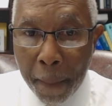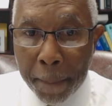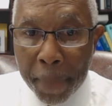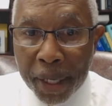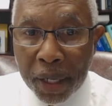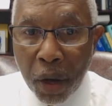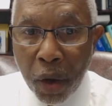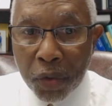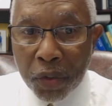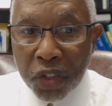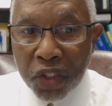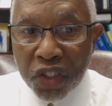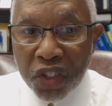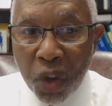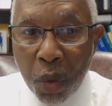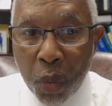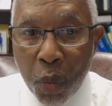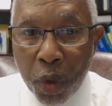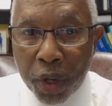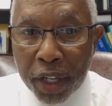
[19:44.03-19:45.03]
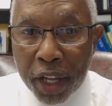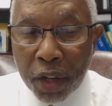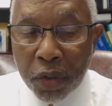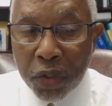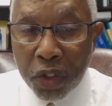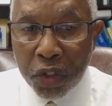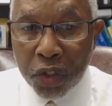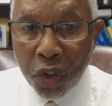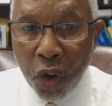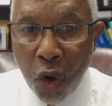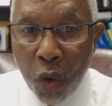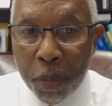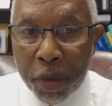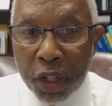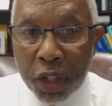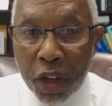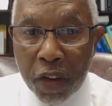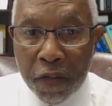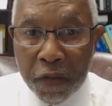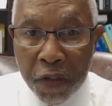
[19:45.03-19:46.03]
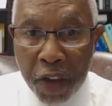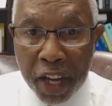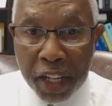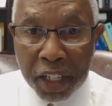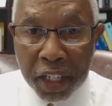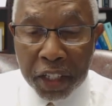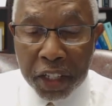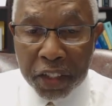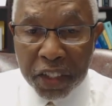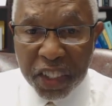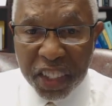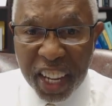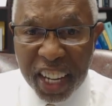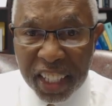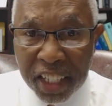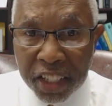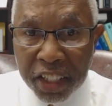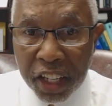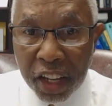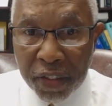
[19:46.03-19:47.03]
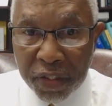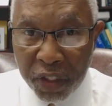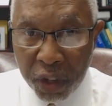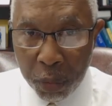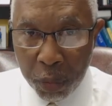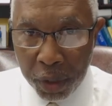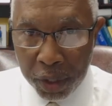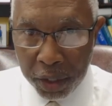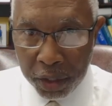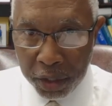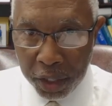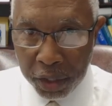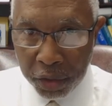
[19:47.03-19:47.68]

because it's someone else's home and you're invading the sanctity of someone